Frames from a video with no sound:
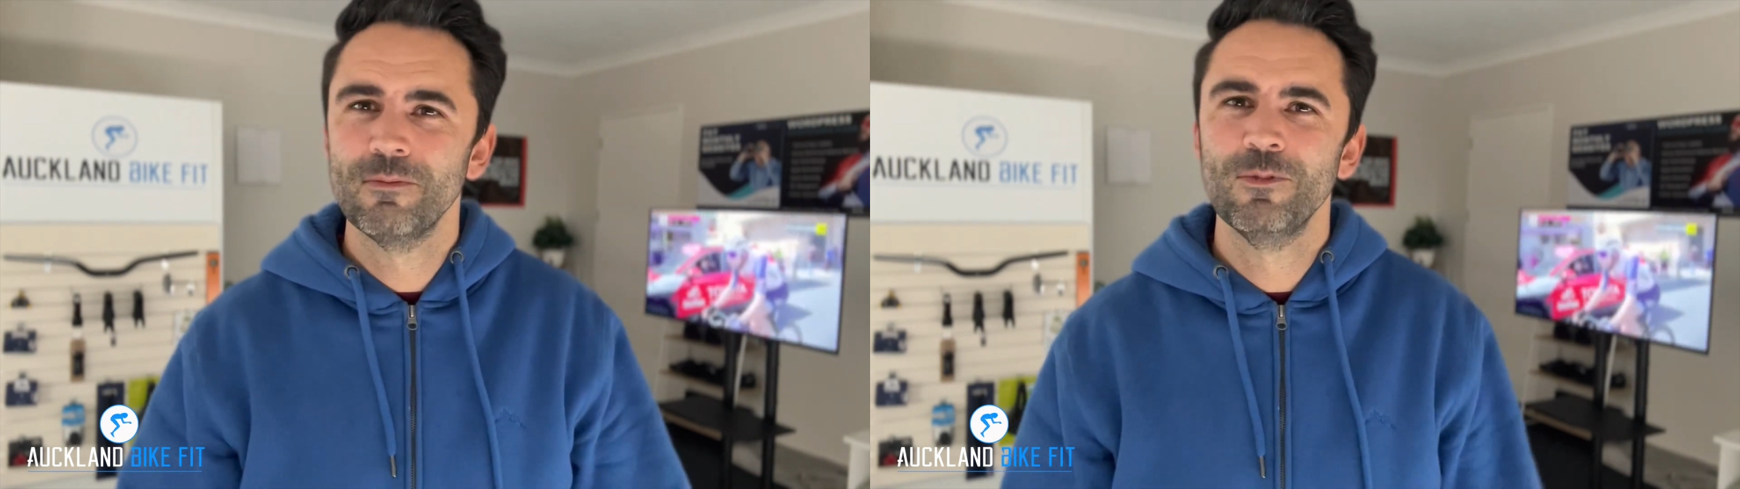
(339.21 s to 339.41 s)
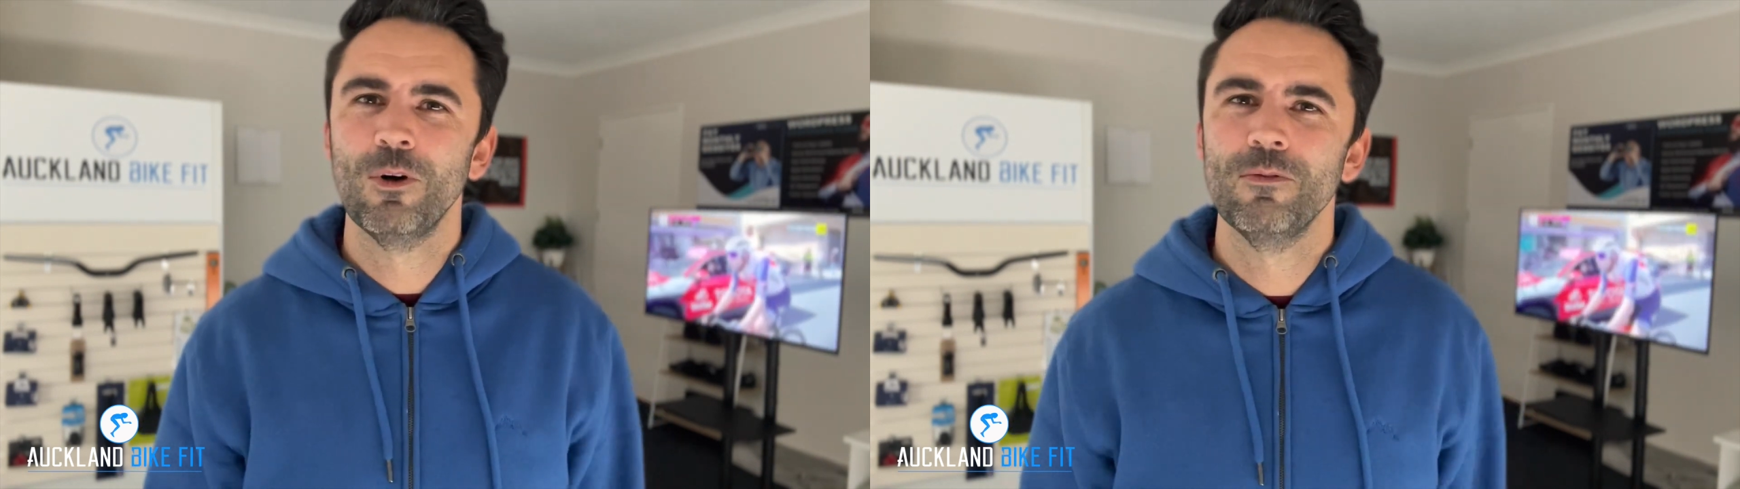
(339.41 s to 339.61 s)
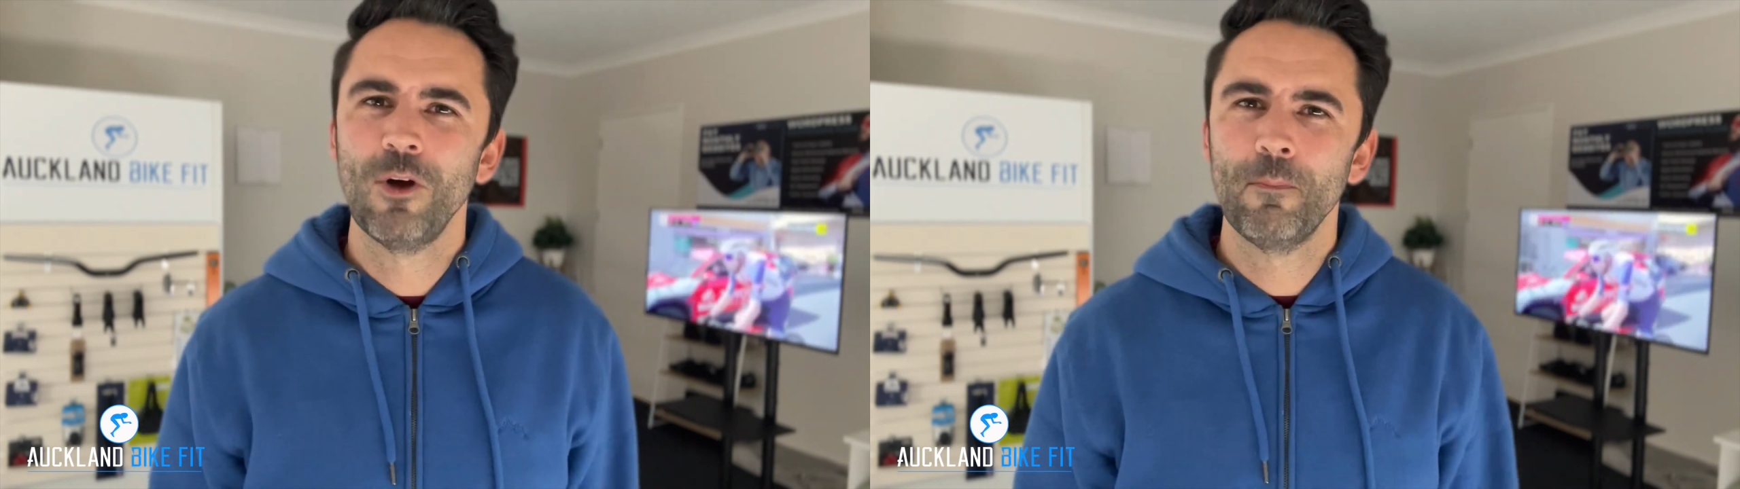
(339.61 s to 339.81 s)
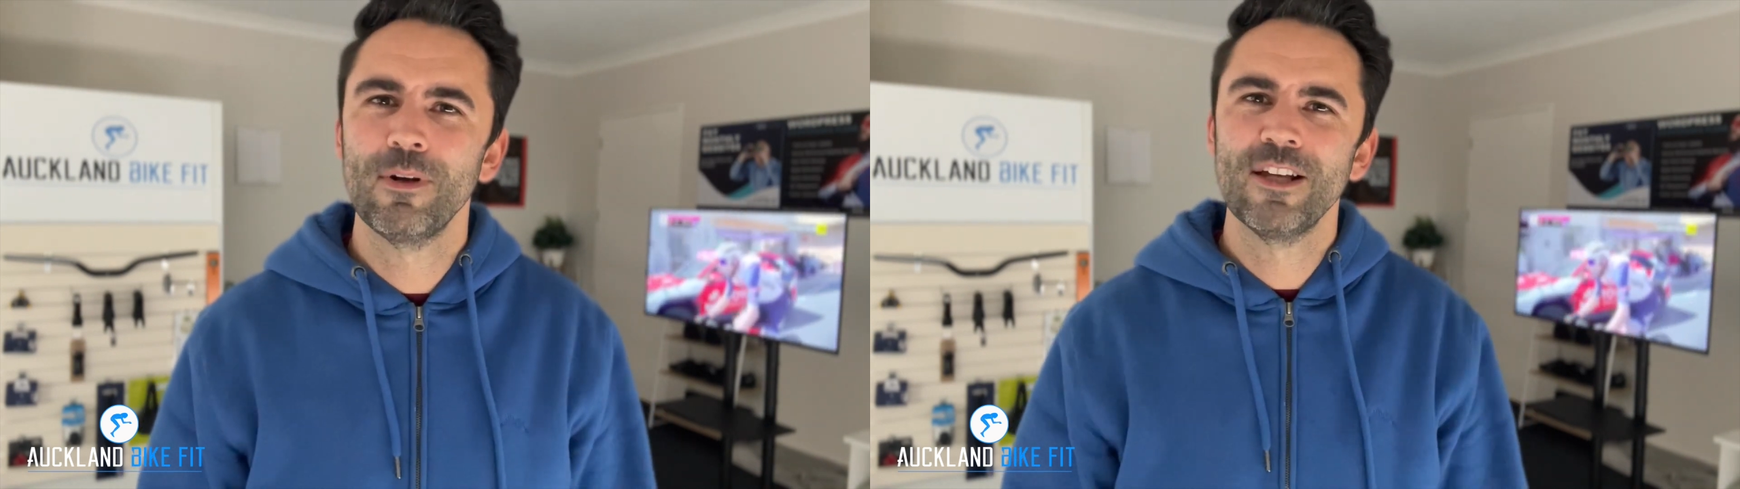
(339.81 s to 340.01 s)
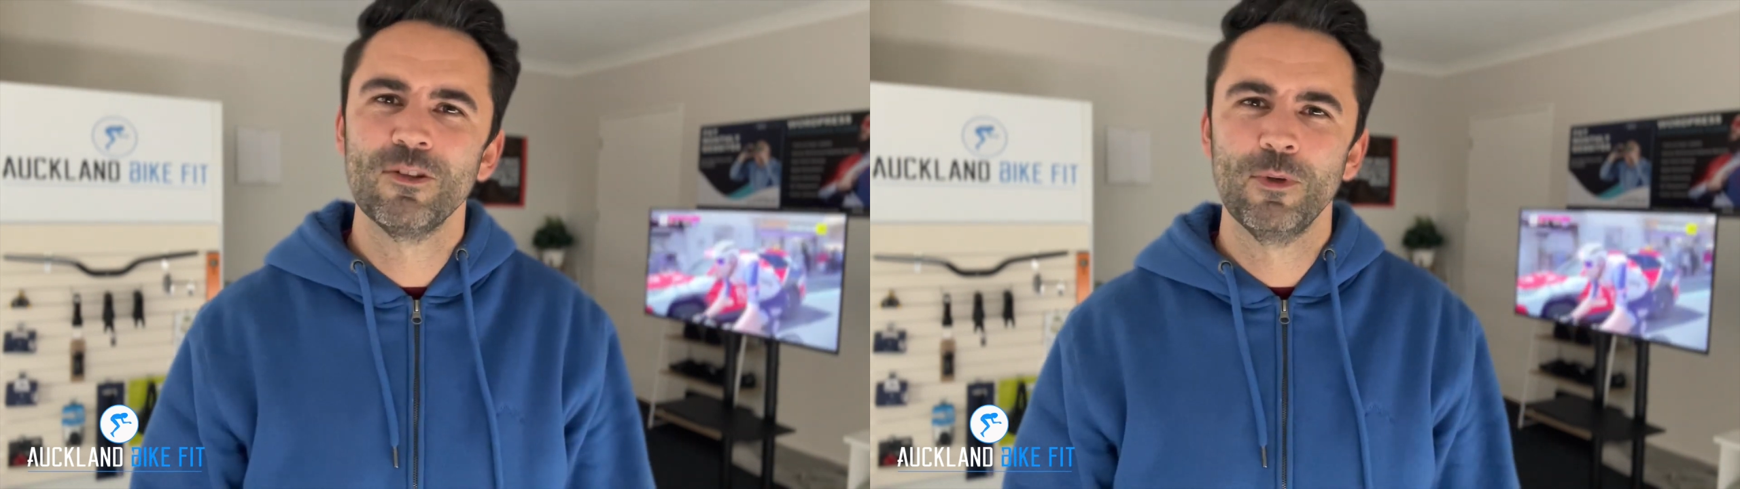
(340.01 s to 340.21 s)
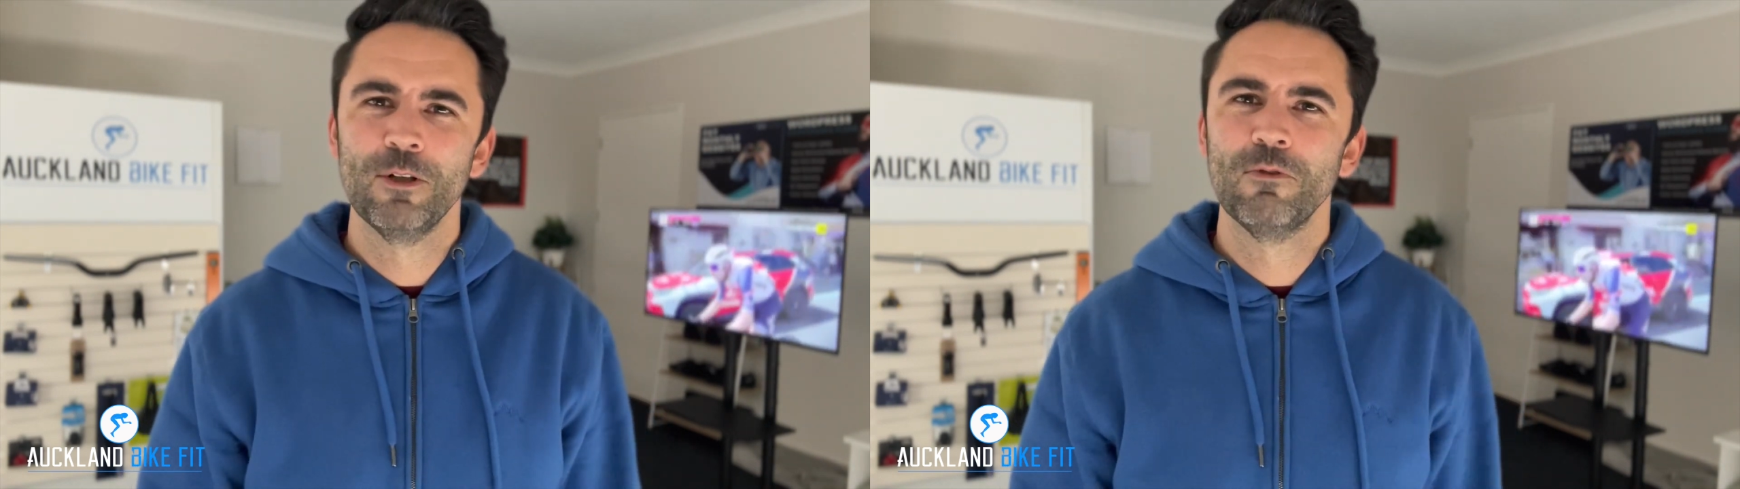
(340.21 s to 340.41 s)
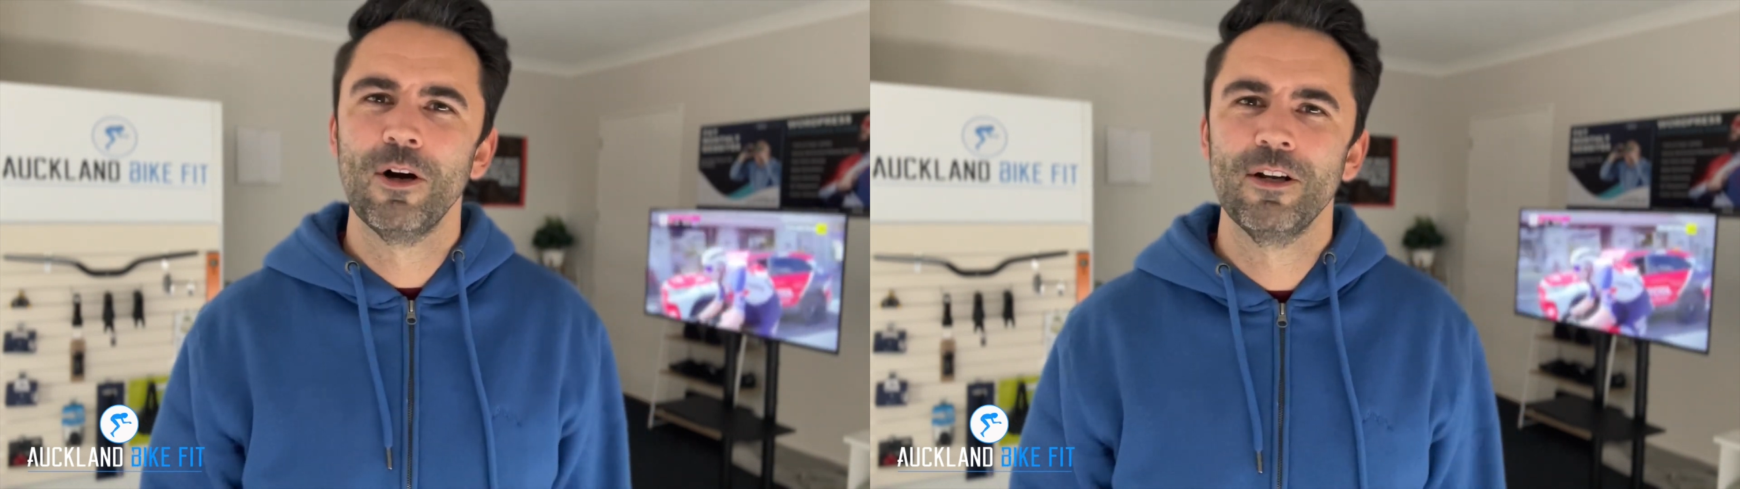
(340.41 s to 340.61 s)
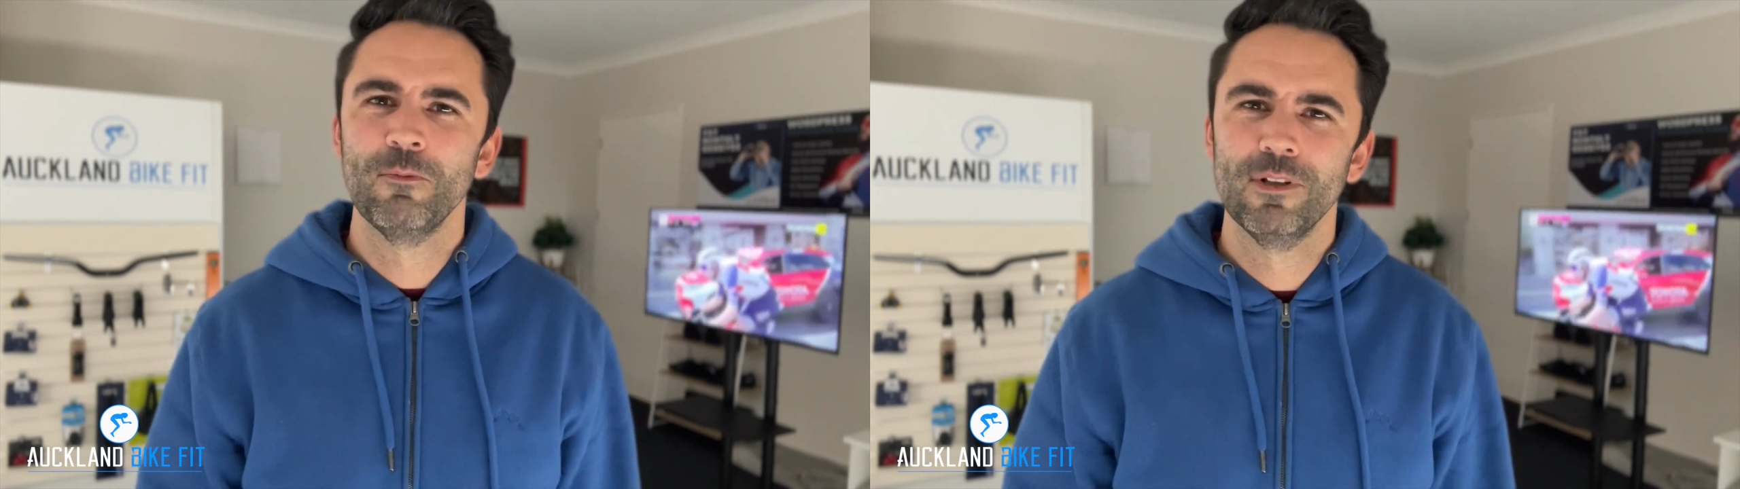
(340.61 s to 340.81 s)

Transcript: not pleasant when you're riding